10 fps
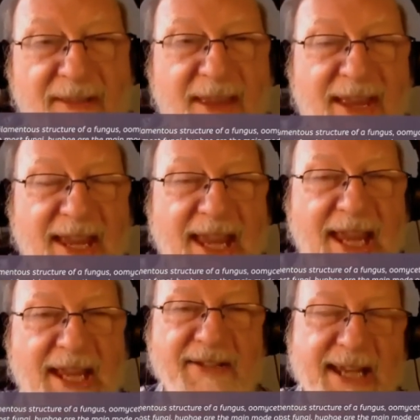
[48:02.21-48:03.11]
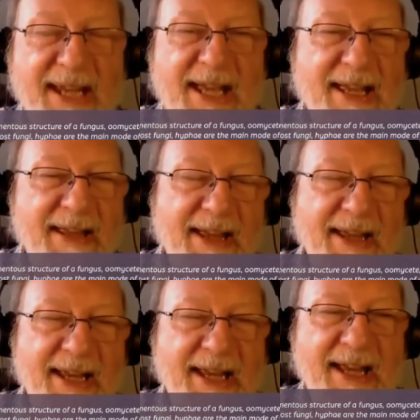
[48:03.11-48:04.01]
And
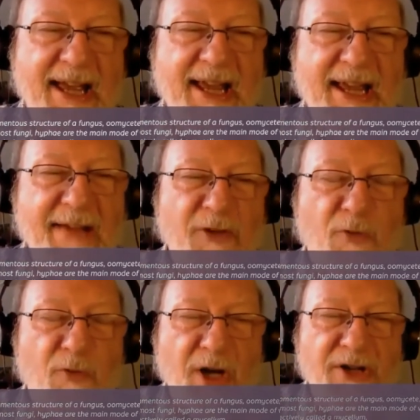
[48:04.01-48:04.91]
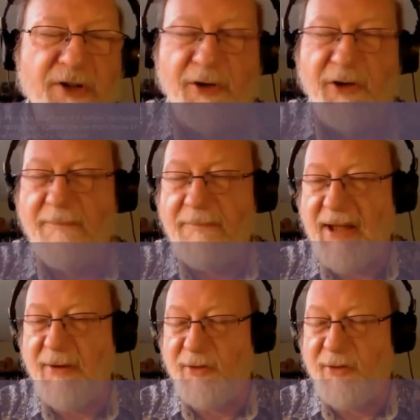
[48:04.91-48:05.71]
I have to wonder about,